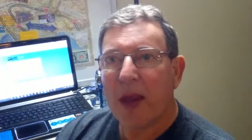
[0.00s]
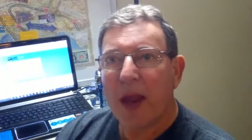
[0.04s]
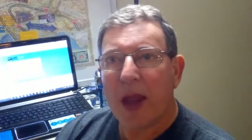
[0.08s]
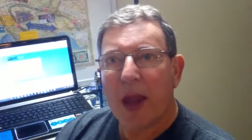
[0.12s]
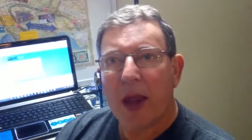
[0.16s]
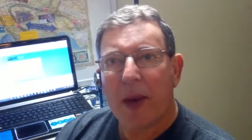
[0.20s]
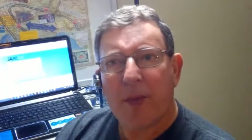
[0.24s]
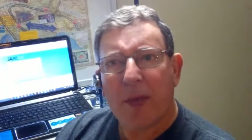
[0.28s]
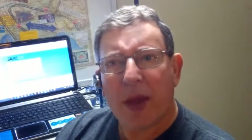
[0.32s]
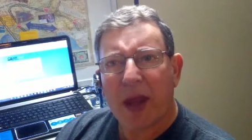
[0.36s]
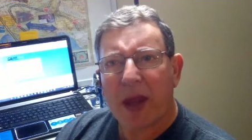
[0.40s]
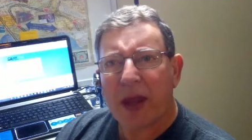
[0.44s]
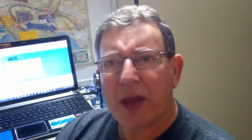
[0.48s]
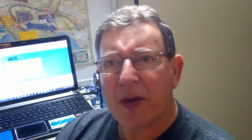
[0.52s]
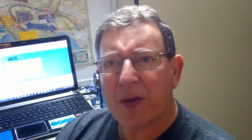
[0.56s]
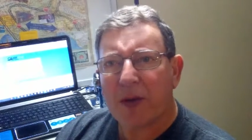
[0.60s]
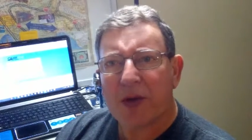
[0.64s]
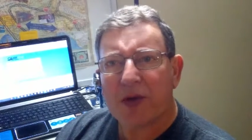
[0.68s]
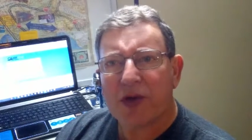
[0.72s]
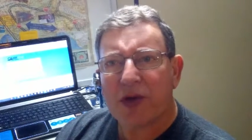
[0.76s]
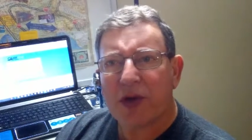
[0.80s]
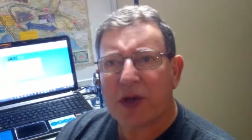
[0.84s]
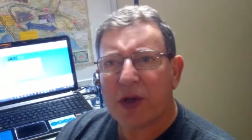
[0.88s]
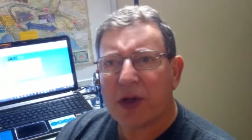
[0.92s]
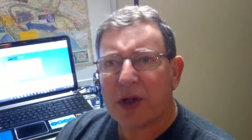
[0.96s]
and make it
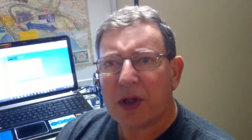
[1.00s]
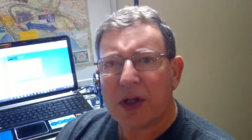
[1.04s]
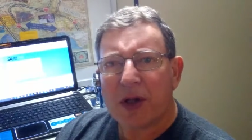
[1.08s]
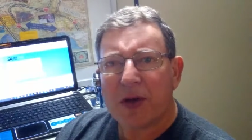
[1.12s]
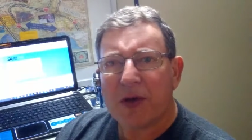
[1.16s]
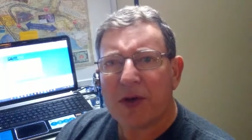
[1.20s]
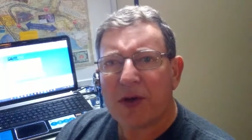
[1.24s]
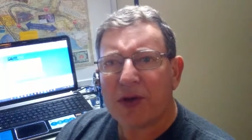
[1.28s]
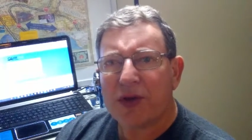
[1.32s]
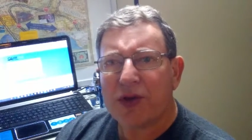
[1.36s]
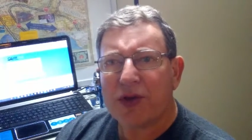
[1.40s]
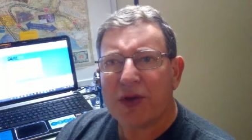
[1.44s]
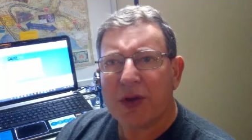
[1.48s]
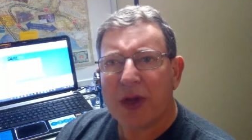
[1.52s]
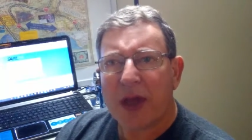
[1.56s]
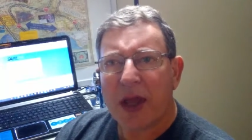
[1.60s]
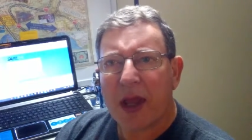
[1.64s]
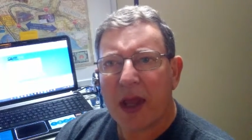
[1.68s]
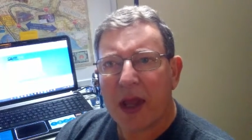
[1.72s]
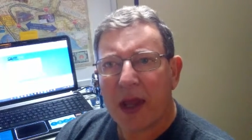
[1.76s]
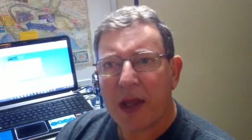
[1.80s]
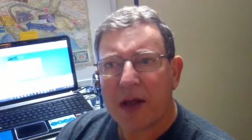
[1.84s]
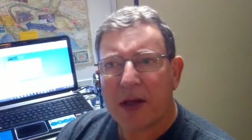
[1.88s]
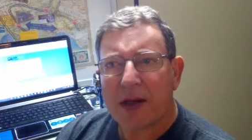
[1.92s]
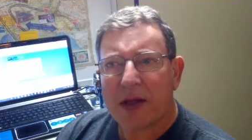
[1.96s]
as clear as you
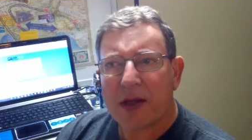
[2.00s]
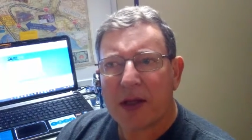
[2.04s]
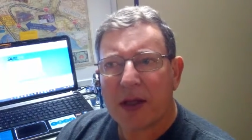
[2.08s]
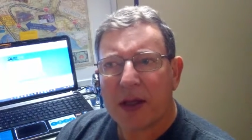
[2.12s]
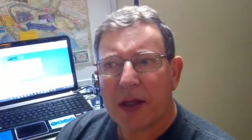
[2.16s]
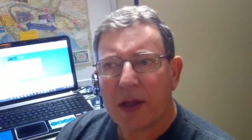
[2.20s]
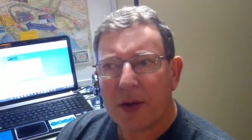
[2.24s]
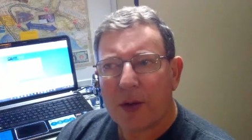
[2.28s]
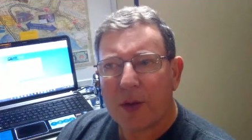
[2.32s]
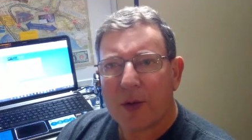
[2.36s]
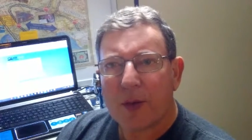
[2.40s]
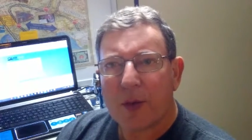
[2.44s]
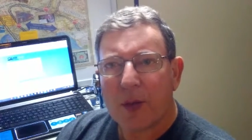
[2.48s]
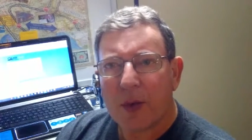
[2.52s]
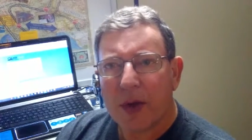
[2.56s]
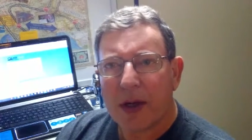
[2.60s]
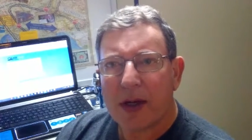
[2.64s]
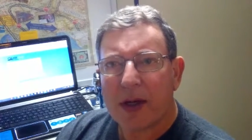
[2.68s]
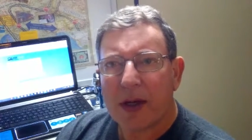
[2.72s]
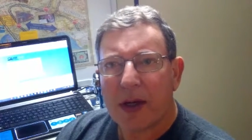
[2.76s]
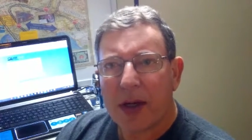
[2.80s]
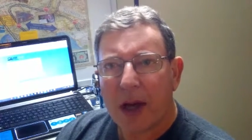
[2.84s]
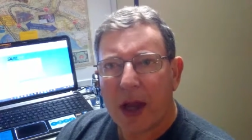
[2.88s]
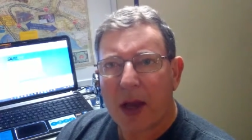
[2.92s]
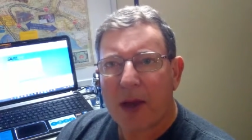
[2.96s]
can to get it
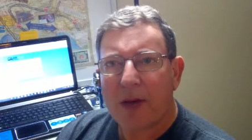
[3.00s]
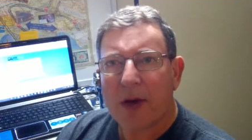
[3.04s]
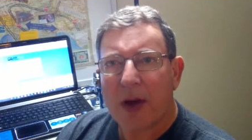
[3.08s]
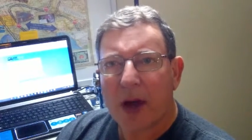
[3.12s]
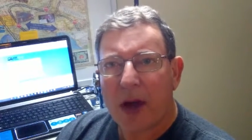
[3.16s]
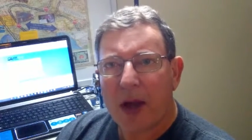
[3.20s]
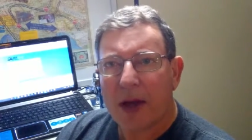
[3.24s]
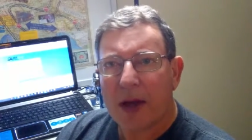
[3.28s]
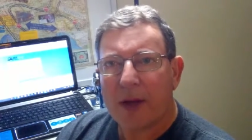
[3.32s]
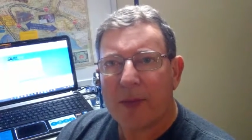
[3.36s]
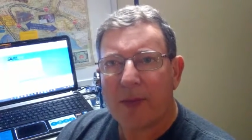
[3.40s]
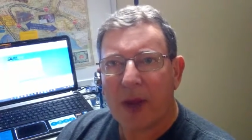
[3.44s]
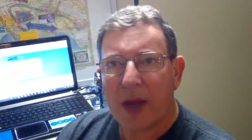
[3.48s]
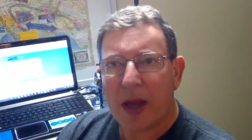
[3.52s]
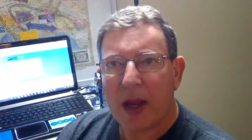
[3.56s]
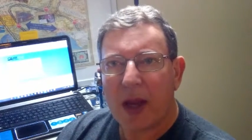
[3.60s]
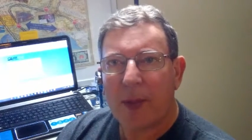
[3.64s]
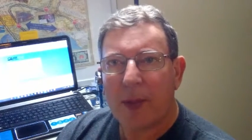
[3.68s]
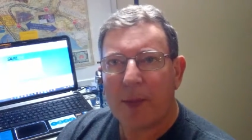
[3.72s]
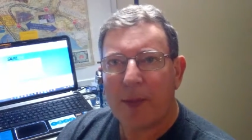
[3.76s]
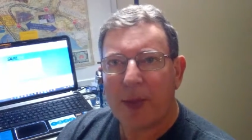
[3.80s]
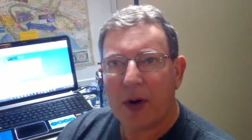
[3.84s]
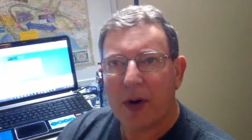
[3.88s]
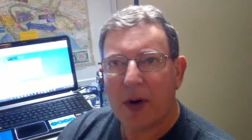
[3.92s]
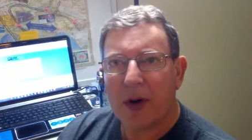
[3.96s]
written down on
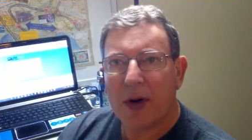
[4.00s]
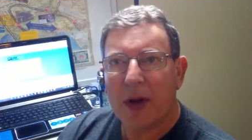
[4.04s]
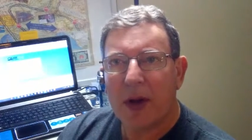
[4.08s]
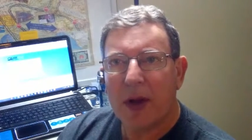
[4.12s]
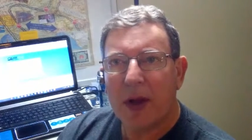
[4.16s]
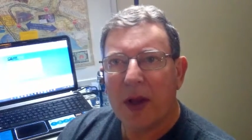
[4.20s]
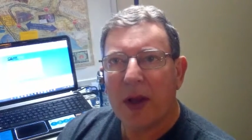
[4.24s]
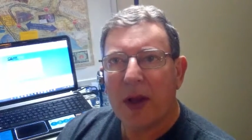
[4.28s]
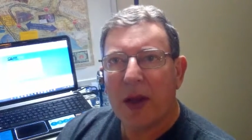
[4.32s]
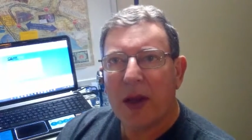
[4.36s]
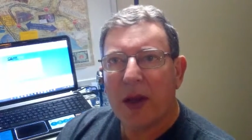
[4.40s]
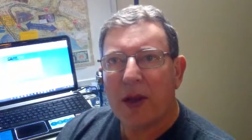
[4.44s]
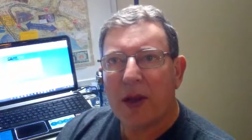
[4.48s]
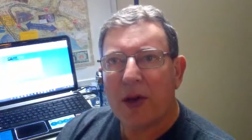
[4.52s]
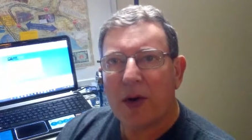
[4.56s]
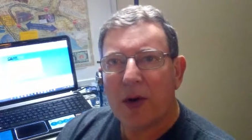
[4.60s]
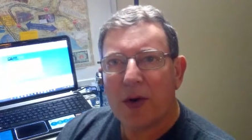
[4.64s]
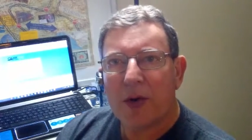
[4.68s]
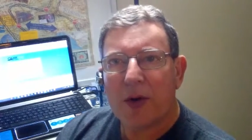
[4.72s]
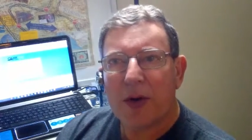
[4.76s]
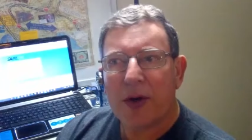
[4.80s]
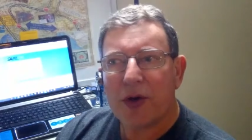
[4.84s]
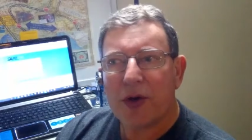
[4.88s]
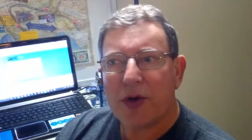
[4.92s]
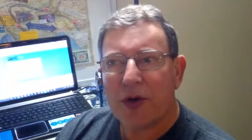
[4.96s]
paper, you
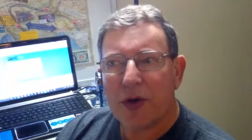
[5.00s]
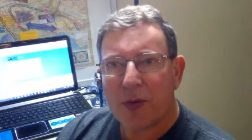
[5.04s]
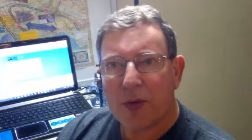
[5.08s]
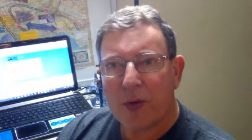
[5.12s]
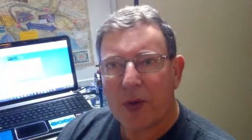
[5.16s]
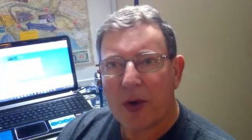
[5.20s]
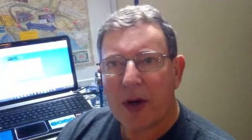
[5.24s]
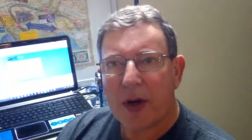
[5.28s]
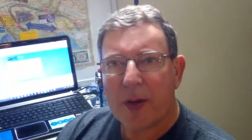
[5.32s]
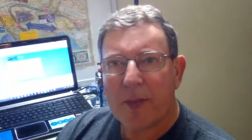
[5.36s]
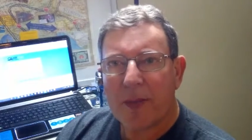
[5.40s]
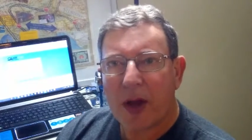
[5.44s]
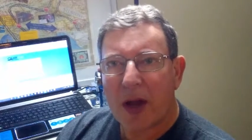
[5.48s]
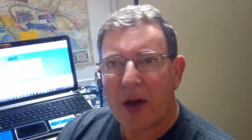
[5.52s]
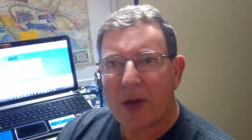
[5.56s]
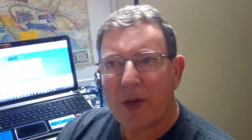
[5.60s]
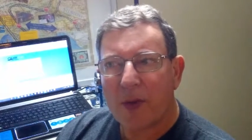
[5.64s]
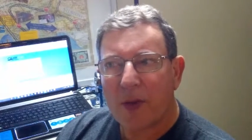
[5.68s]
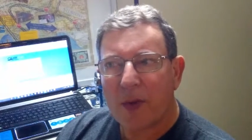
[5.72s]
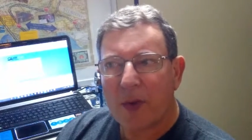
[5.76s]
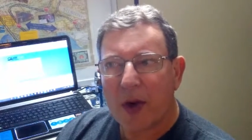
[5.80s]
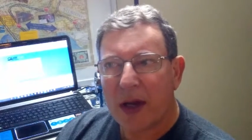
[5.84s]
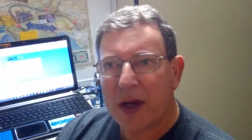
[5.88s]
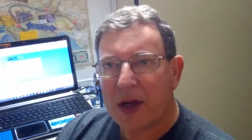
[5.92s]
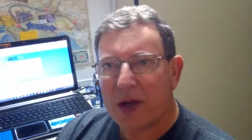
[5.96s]
know, and don't worry
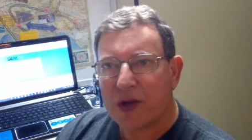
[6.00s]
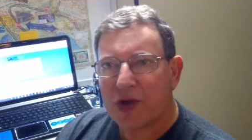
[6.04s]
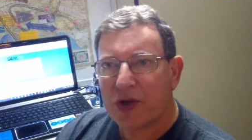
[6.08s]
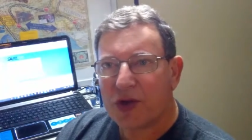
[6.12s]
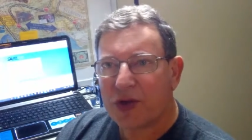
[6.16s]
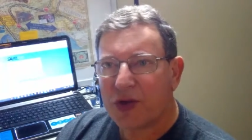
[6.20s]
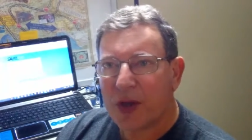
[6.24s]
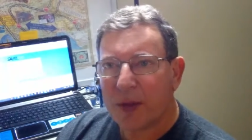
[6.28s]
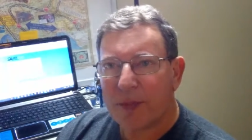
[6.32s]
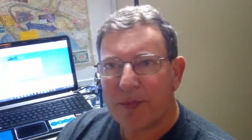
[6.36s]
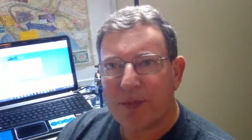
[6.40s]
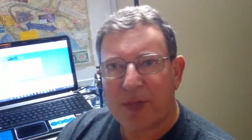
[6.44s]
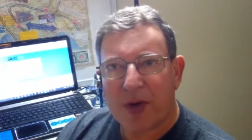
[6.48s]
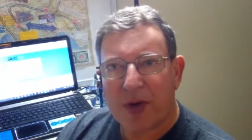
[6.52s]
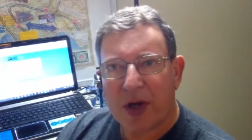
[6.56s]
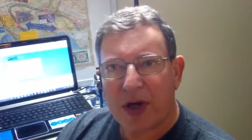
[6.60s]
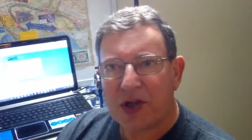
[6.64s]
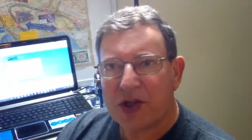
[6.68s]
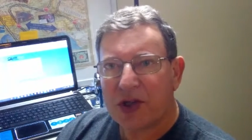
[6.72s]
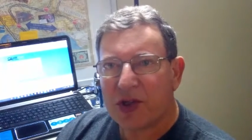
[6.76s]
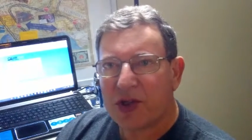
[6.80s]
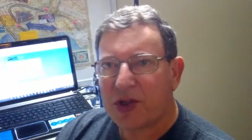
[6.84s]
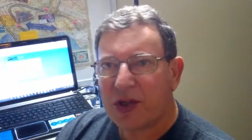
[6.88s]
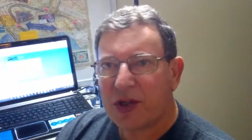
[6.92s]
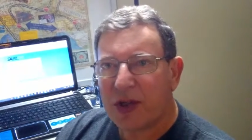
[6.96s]
about writing just a
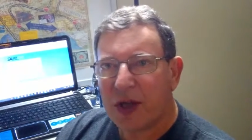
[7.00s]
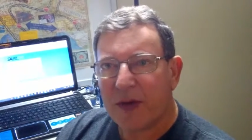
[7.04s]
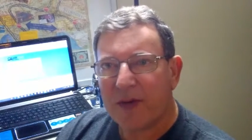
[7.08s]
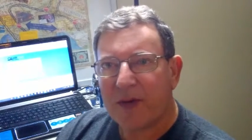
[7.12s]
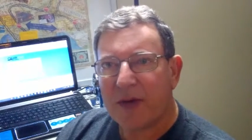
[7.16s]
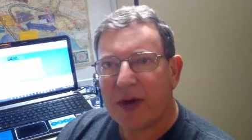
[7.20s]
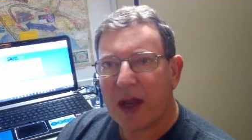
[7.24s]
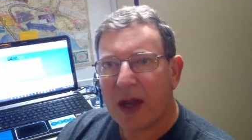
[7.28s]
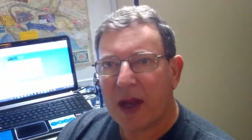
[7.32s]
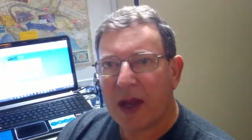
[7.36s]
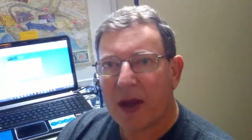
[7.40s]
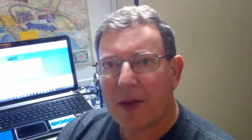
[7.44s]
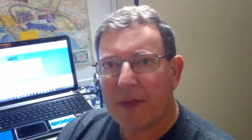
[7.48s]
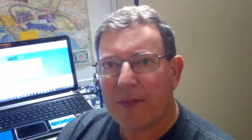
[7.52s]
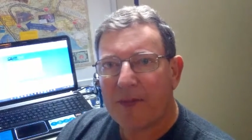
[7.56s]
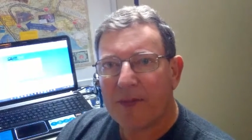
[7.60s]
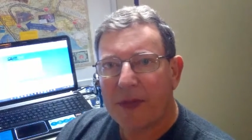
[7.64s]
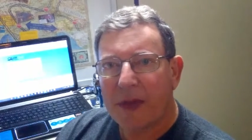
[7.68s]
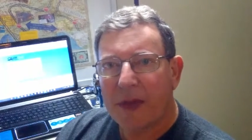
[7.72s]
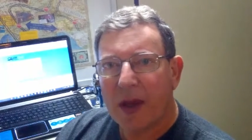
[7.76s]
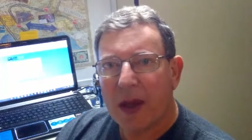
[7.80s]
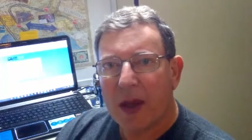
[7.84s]
bunch of stuff down,